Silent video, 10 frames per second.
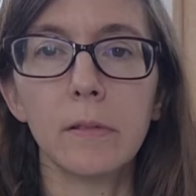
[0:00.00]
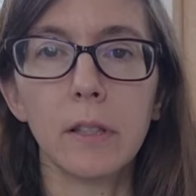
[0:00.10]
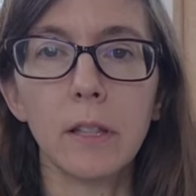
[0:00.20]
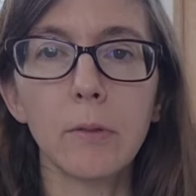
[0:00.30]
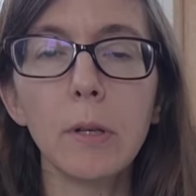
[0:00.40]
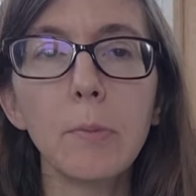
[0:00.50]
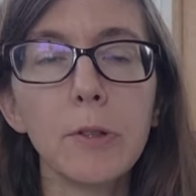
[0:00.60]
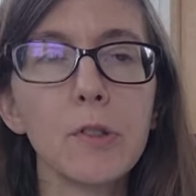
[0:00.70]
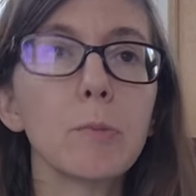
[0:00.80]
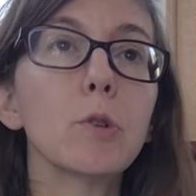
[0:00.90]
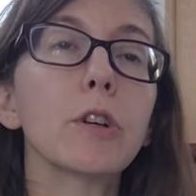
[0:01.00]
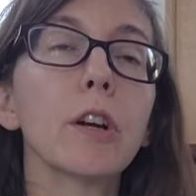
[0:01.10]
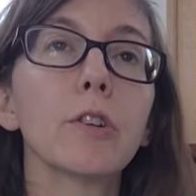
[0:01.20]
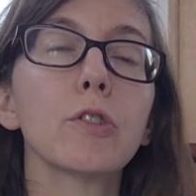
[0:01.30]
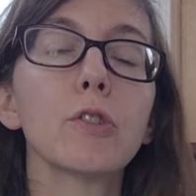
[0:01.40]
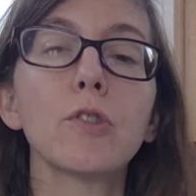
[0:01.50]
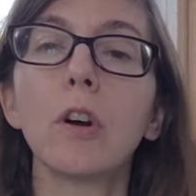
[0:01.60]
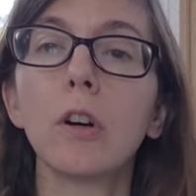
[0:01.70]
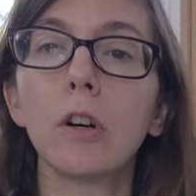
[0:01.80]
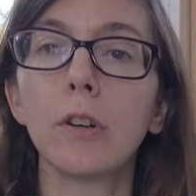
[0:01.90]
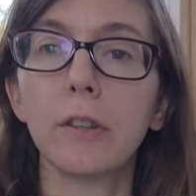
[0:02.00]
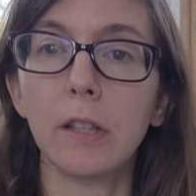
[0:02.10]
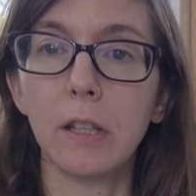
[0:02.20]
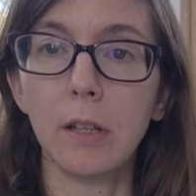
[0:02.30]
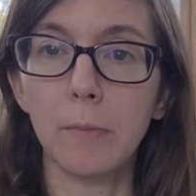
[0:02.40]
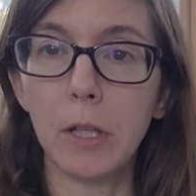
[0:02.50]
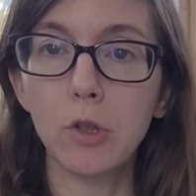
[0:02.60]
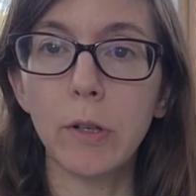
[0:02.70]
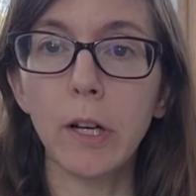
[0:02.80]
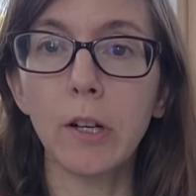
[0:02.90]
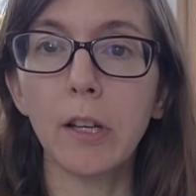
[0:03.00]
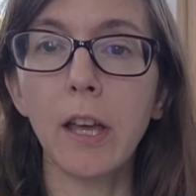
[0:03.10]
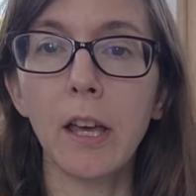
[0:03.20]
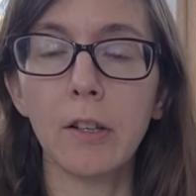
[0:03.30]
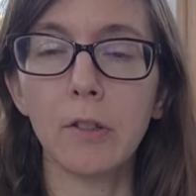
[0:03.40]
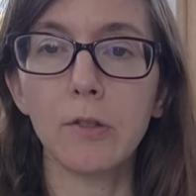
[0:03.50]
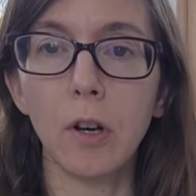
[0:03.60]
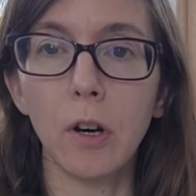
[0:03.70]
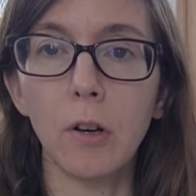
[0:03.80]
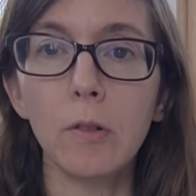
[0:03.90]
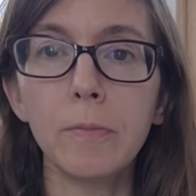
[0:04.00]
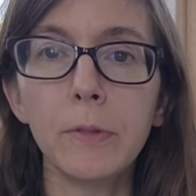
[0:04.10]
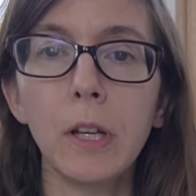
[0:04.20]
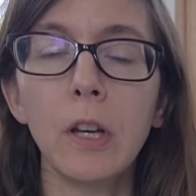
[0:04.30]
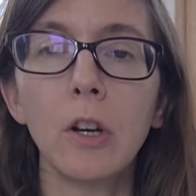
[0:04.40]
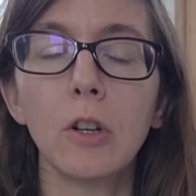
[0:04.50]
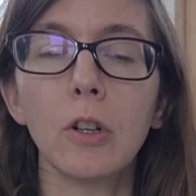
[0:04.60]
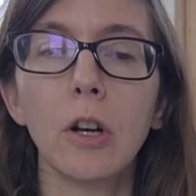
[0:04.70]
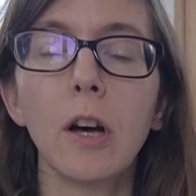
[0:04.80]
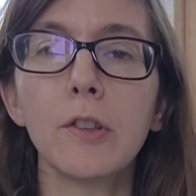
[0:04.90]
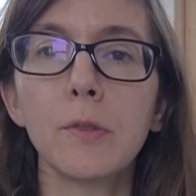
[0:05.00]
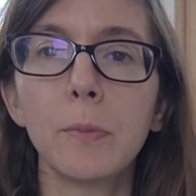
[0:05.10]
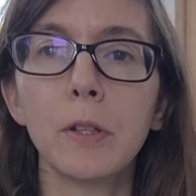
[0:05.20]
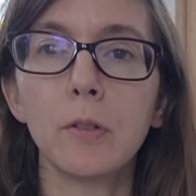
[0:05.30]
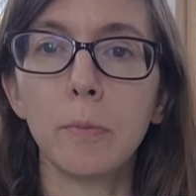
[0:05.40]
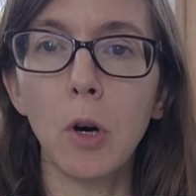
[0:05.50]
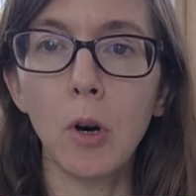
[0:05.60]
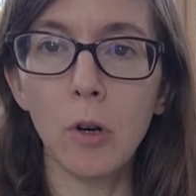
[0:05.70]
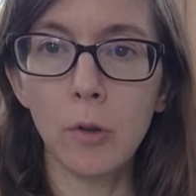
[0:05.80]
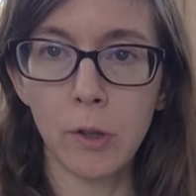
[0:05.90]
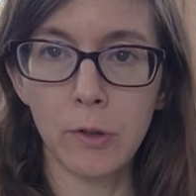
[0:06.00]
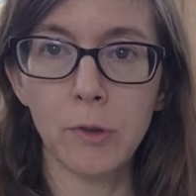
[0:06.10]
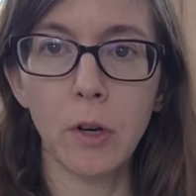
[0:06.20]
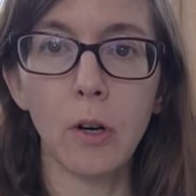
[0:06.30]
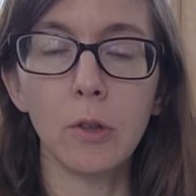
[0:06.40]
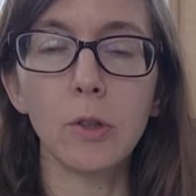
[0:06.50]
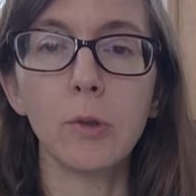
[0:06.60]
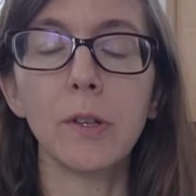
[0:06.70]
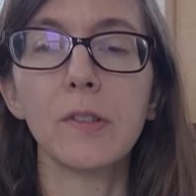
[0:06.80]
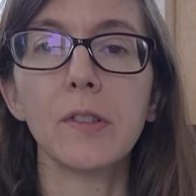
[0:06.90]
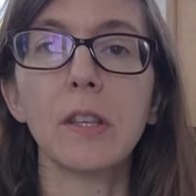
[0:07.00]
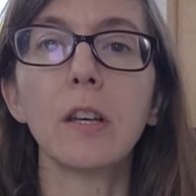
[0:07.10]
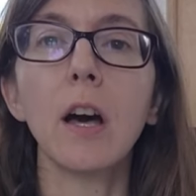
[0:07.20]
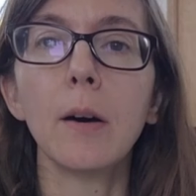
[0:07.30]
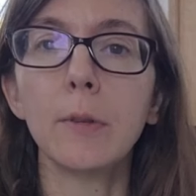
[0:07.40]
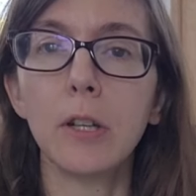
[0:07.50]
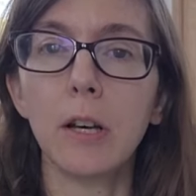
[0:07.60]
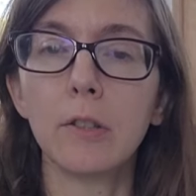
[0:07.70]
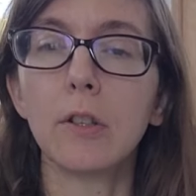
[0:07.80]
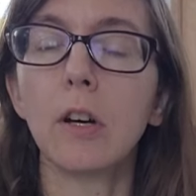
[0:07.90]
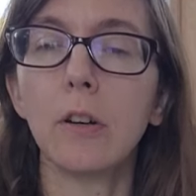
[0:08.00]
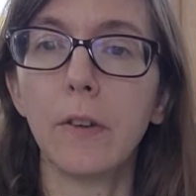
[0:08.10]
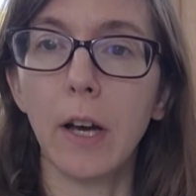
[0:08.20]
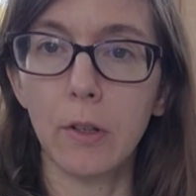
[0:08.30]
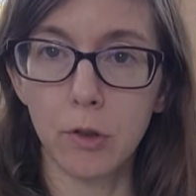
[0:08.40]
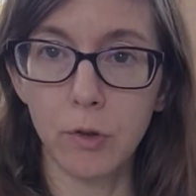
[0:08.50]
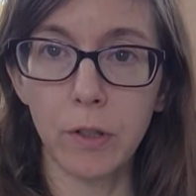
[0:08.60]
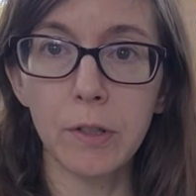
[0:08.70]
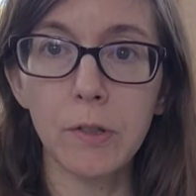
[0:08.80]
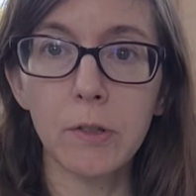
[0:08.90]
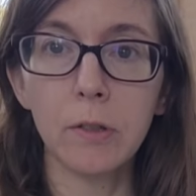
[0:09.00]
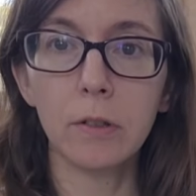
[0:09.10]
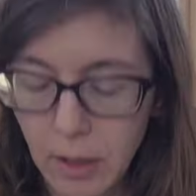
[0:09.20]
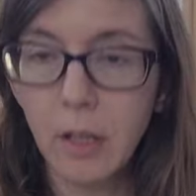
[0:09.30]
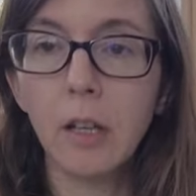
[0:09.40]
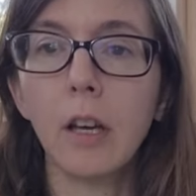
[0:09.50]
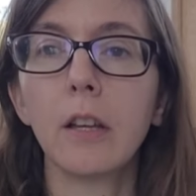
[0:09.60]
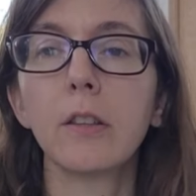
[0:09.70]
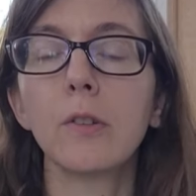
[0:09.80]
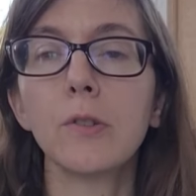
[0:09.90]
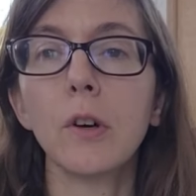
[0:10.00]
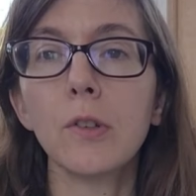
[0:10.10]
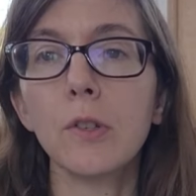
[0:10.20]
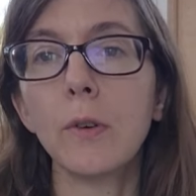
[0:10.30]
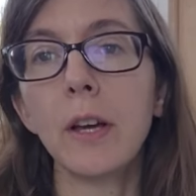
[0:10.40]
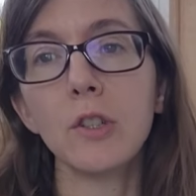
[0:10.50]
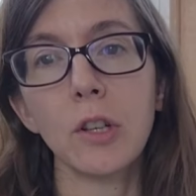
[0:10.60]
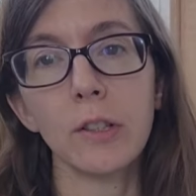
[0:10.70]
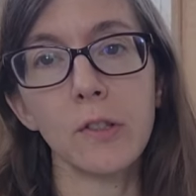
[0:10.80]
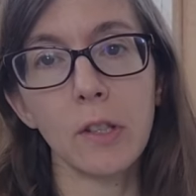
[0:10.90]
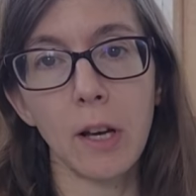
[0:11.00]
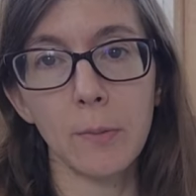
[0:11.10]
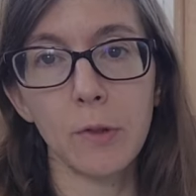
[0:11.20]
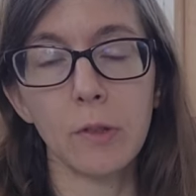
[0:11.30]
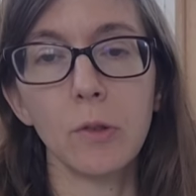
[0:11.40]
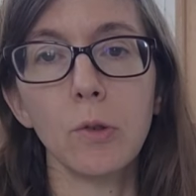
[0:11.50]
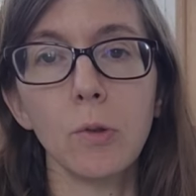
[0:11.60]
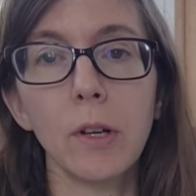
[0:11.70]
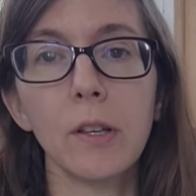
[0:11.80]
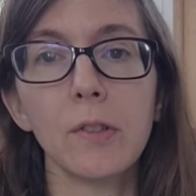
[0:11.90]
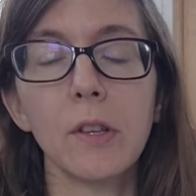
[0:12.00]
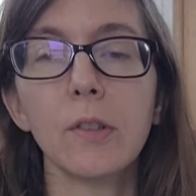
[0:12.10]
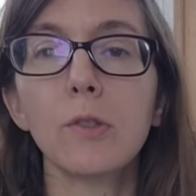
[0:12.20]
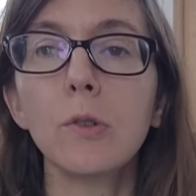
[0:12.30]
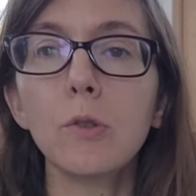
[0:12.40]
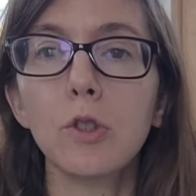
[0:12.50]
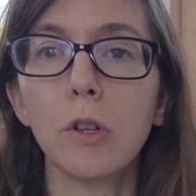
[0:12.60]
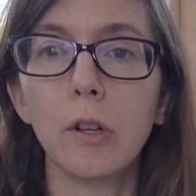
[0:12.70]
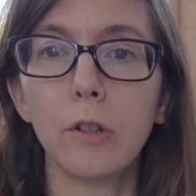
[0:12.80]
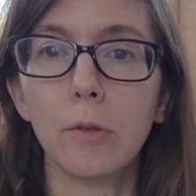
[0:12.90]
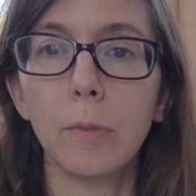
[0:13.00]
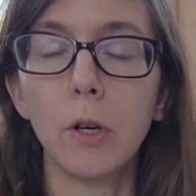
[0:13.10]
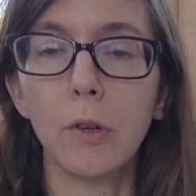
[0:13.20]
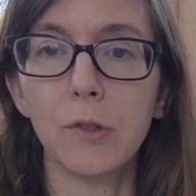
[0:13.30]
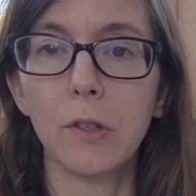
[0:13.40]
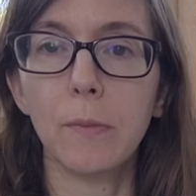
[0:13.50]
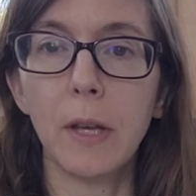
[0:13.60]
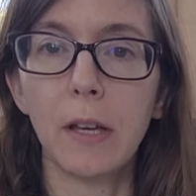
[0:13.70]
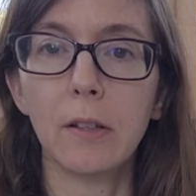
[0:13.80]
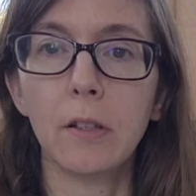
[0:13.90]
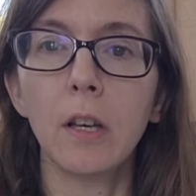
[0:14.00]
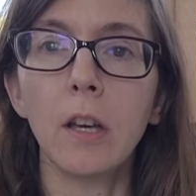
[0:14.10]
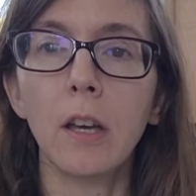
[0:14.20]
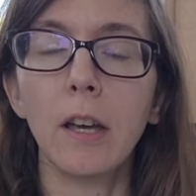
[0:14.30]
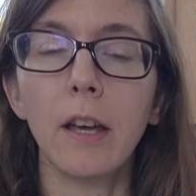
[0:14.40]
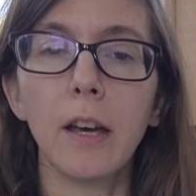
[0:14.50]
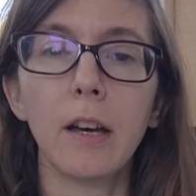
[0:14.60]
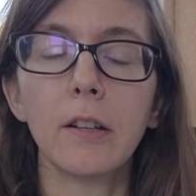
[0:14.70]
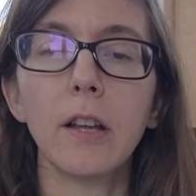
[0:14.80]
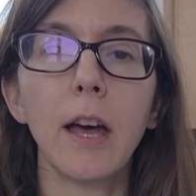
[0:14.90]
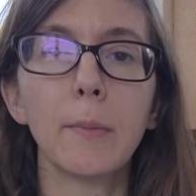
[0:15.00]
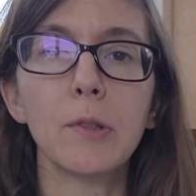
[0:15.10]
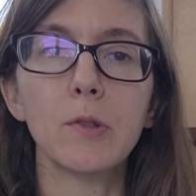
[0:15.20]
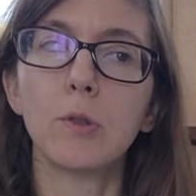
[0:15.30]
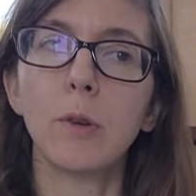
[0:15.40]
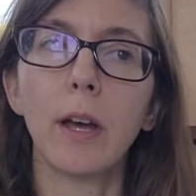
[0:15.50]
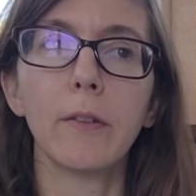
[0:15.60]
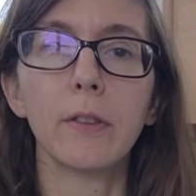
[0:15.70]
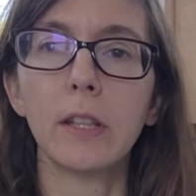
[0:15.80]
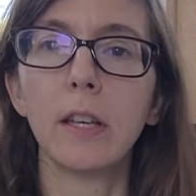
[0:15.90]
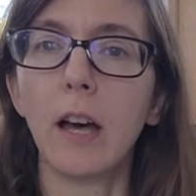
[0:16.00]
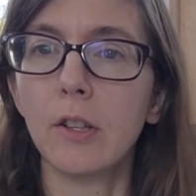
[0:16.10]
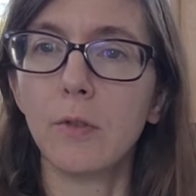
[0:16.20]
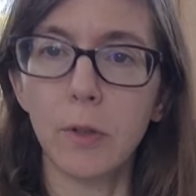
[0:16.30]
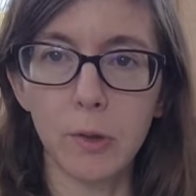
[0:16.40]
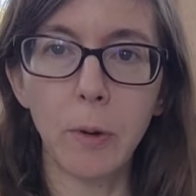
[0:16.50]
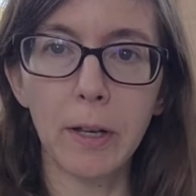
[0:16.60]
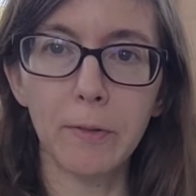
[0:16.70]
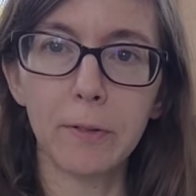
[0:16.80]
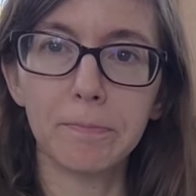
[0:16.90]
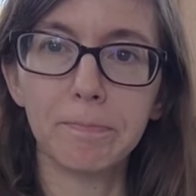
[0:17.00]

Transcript: The three principal characters are the matriarch Hannah Doll, her husband Paul Doll, who is the commandant of Auschwitz, and there is also Angelus Thomsen, who is a soldier under Paul's command and happens to have the hotspur's for his wife.